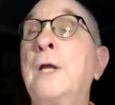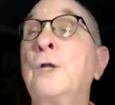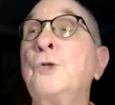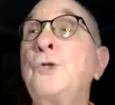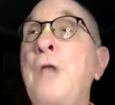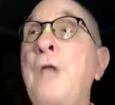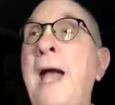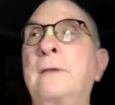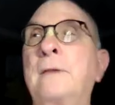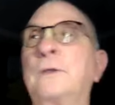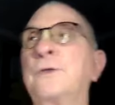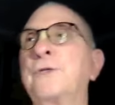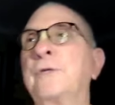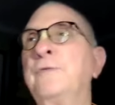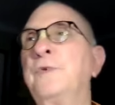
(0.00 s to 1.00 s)

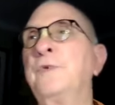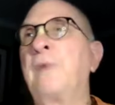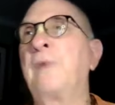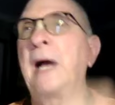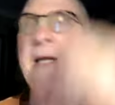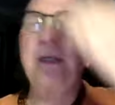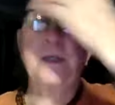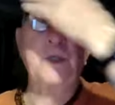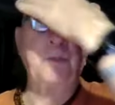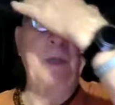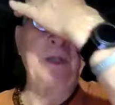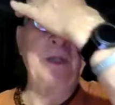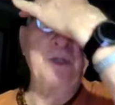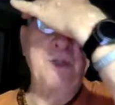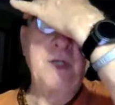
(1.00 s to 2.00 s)
channels of divine
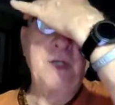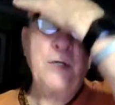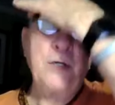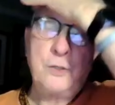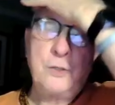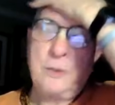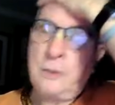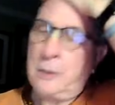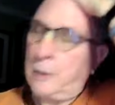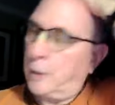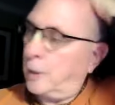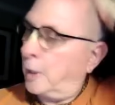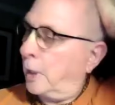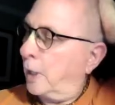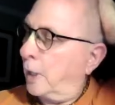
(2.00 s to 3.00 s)
dispensation
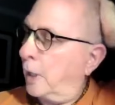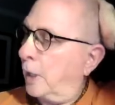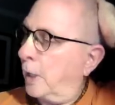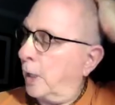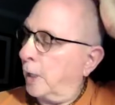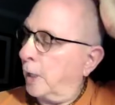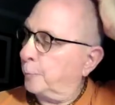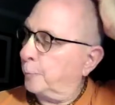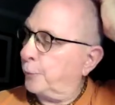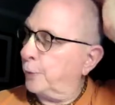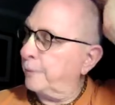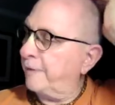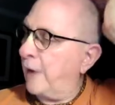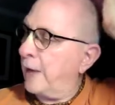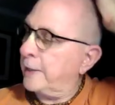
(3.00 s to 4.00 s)

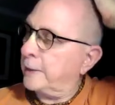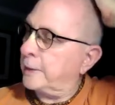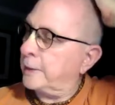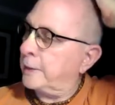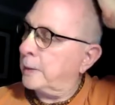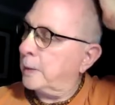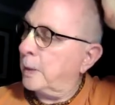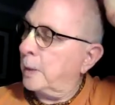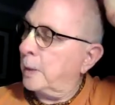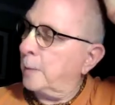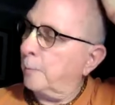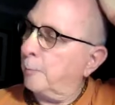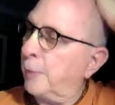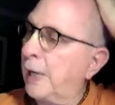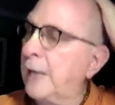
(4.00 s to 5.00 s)
provided
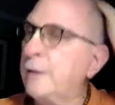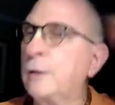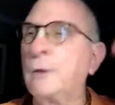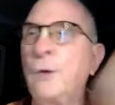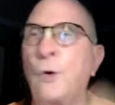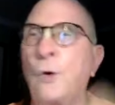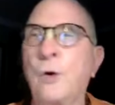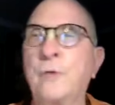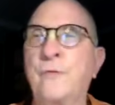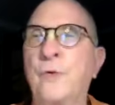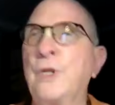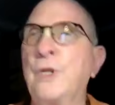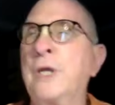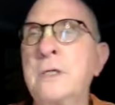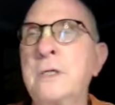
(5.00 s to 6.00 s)
by the Lord for
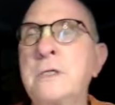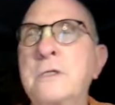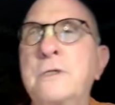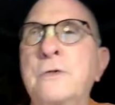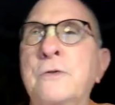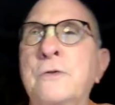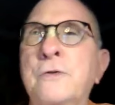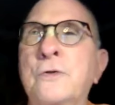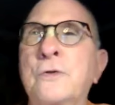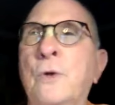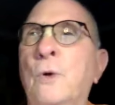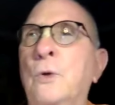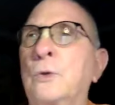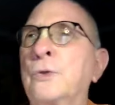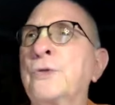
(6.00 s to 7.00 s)
the conditioned
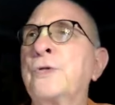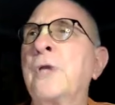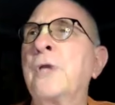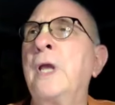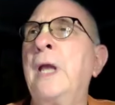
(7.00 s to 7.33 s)
souls,